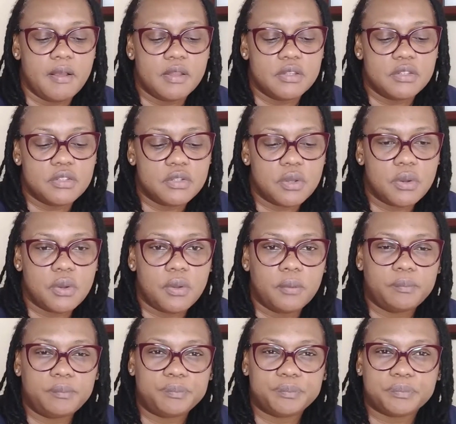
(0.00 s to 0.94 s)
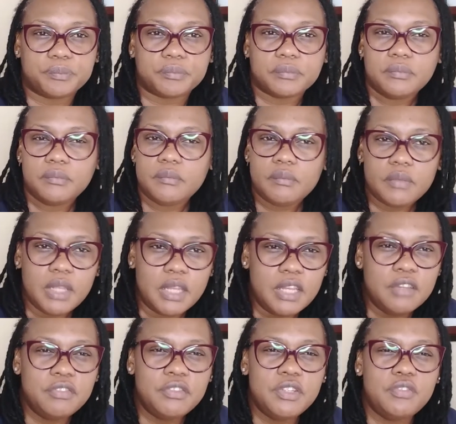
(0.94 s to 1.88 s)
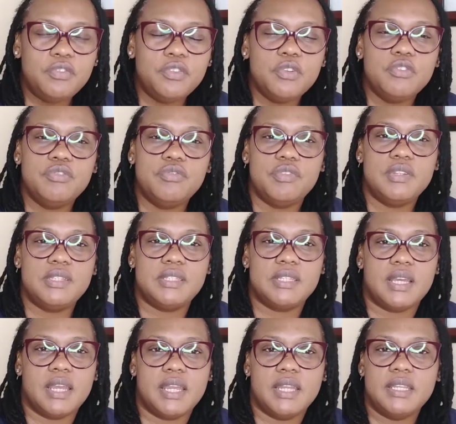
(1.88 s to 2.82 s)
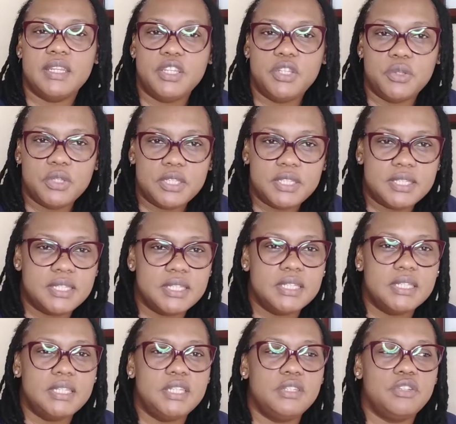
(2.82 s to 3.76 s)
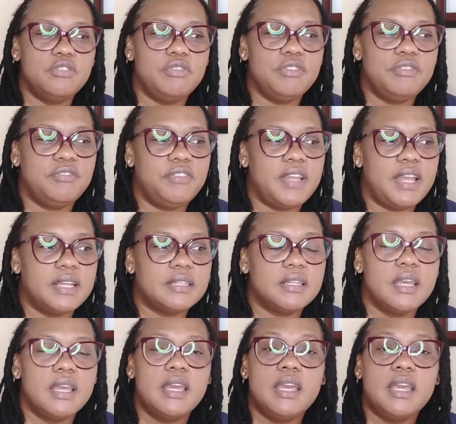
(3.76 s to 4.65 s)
So even if you've resigned, you still need to reflect.